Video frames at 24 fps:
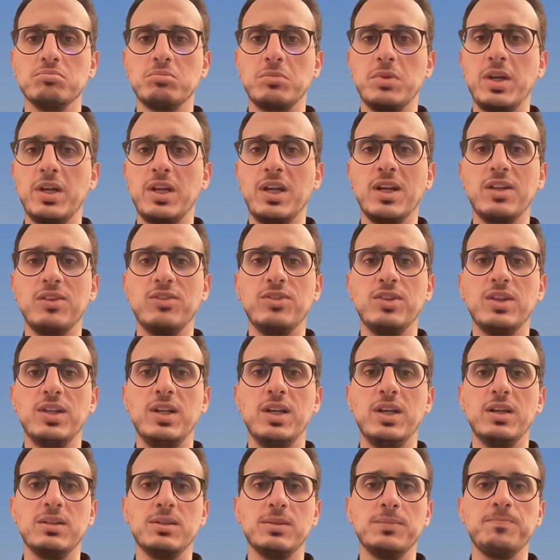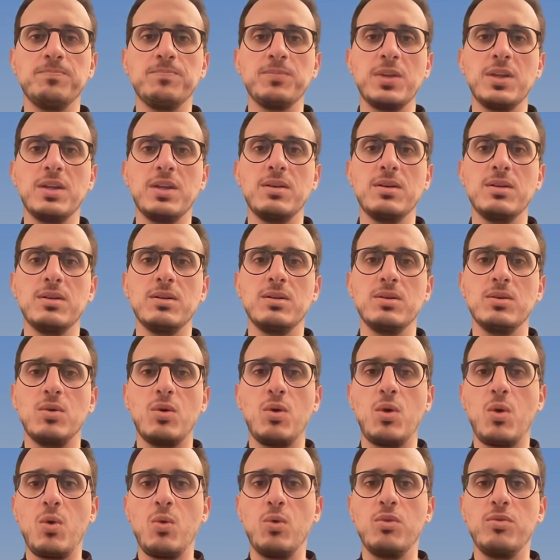I can select the
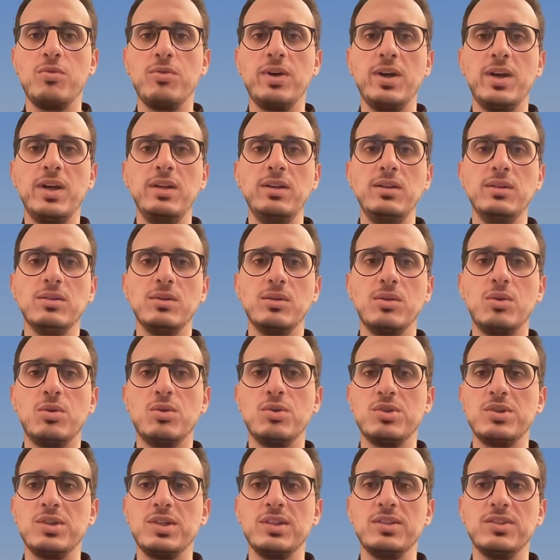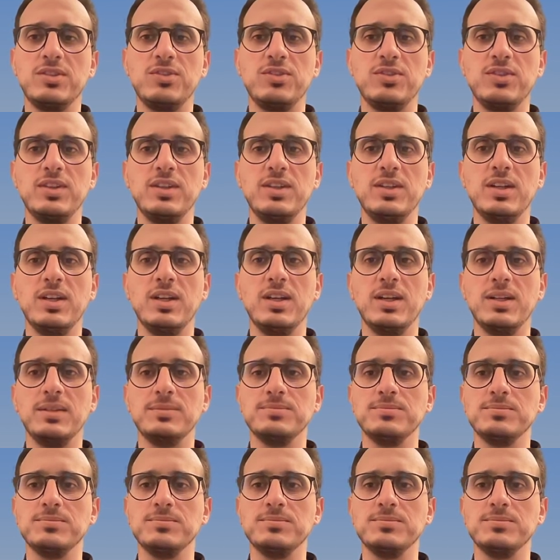whole file or just a single line